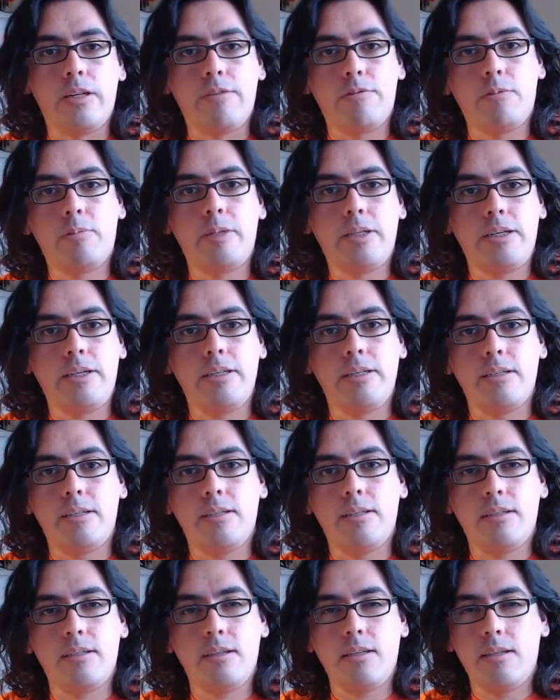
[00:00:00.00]

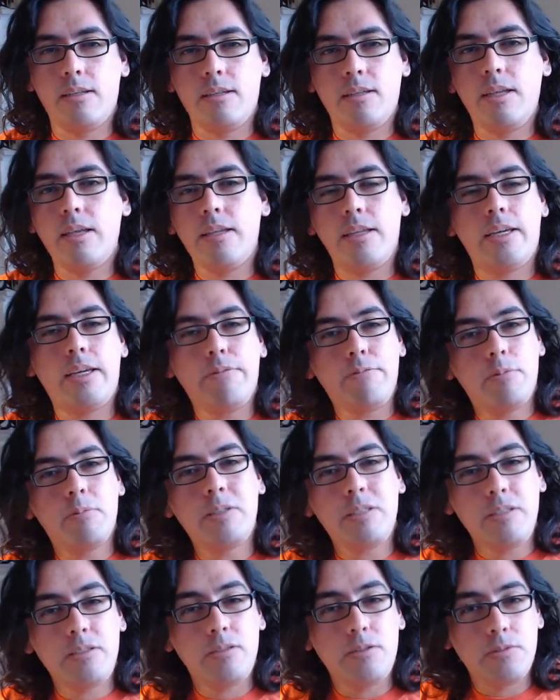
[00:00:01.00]

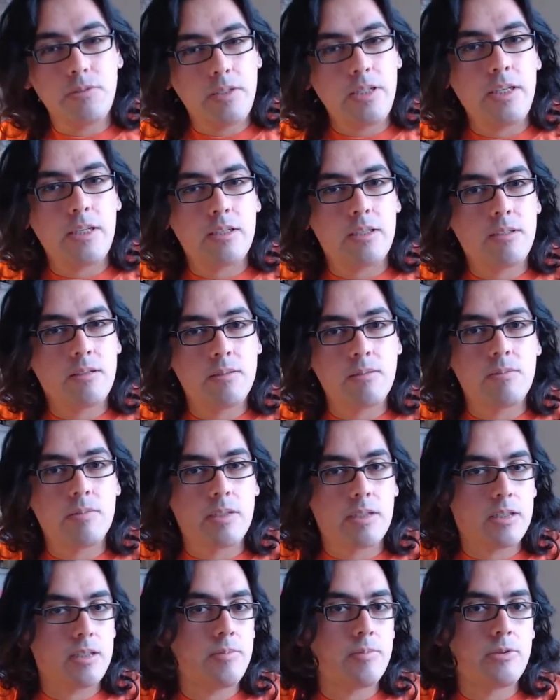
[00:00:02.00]
Everybody's unique when
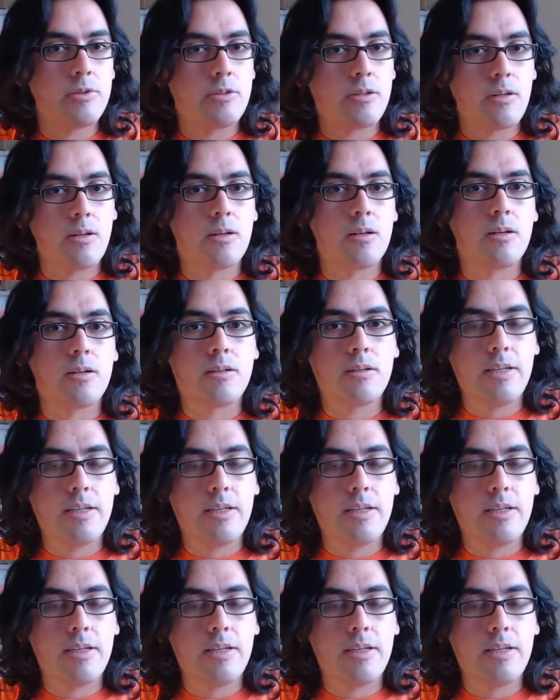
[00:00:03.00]
it comes to art.